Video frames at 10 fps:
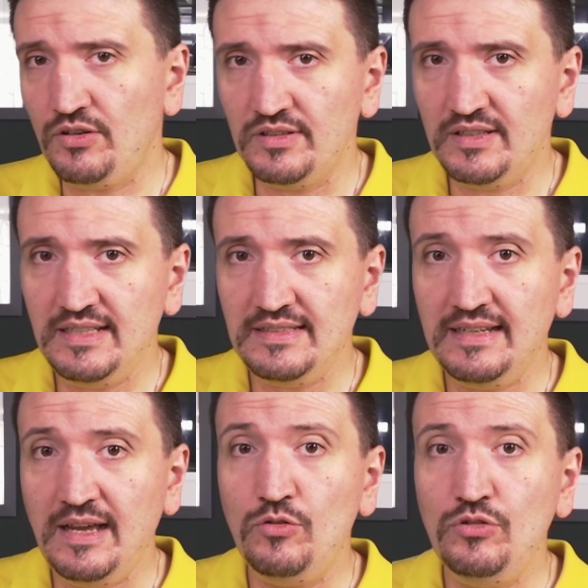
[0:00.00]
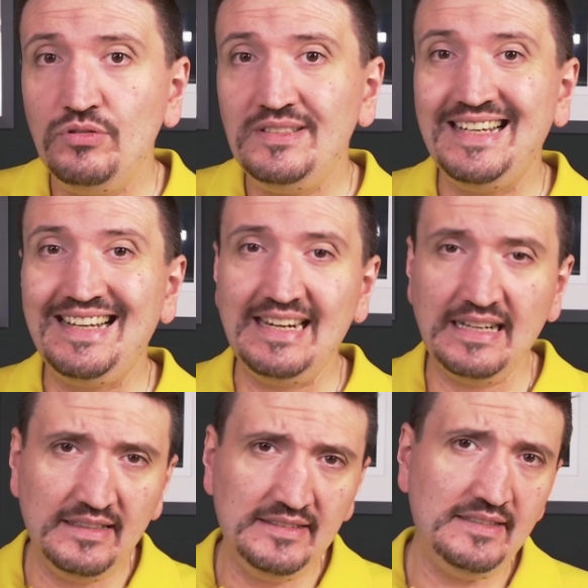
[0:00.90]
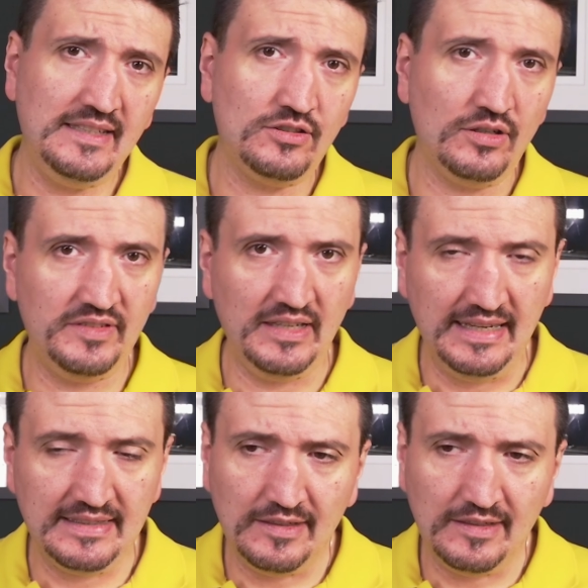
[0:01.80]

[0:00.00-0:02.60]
contrast and I will lose the characteristics of the lens.